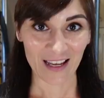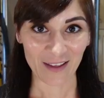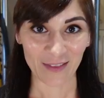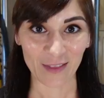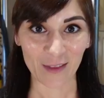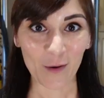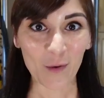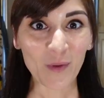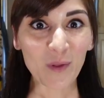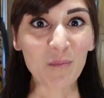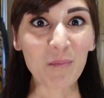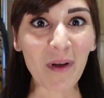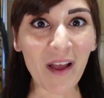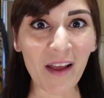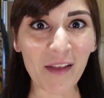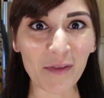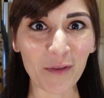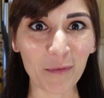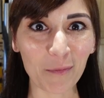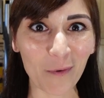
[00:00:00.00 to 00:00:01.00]
get those
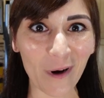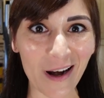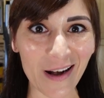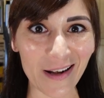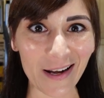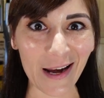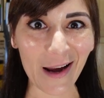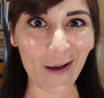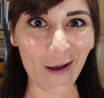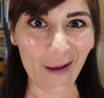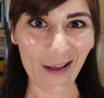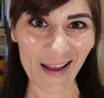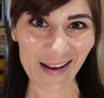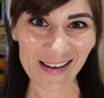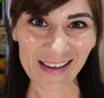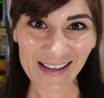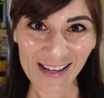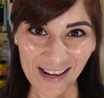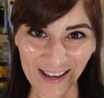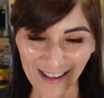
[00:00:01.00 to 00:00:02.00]
buns ready,
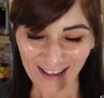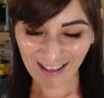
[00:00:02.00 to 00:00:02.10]
hon.